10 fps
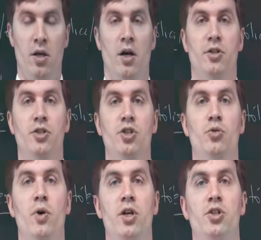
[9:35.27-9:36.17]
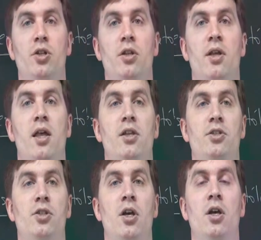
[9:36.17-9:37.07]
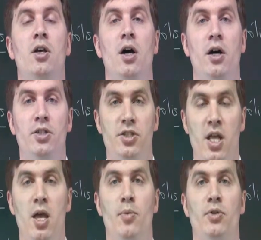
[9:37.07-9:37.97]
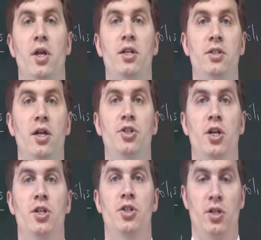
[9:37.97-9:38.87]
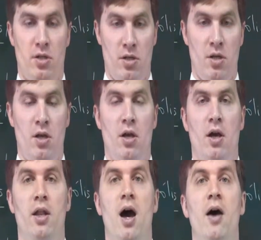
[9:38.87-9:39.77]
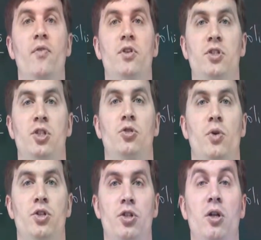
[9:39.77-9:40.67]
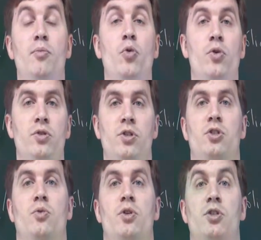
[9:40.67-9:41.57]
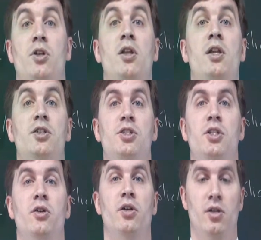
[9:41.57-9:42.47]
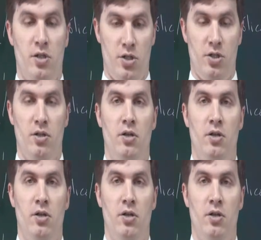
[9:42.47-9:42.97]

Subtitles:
A situation that is stable, that is not changing, an obvious situation, an important situation, a necessary condition.